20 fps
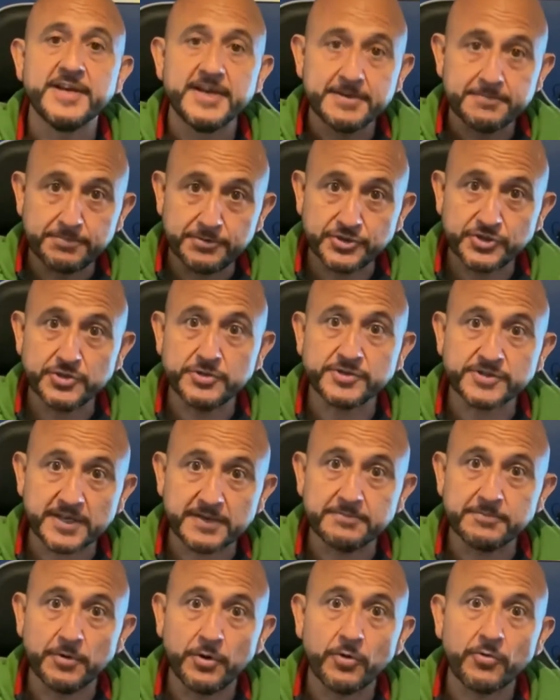producing
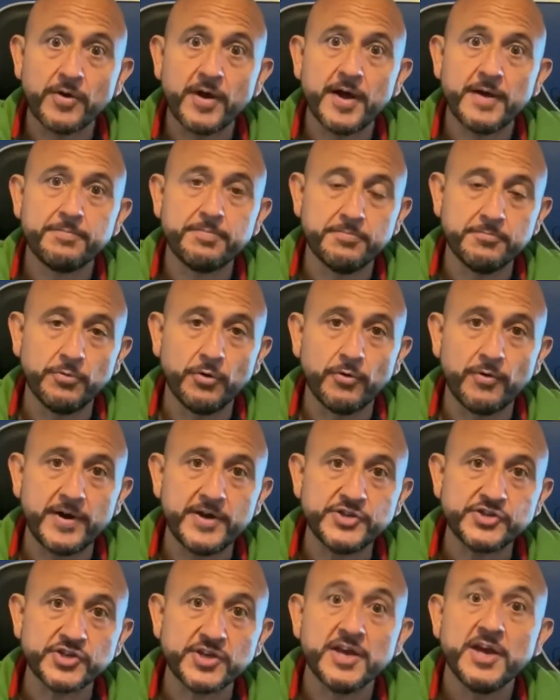more
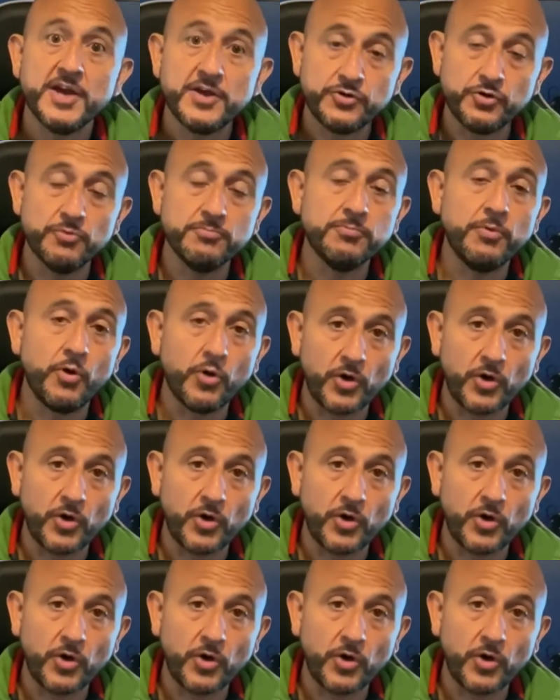energy. You're more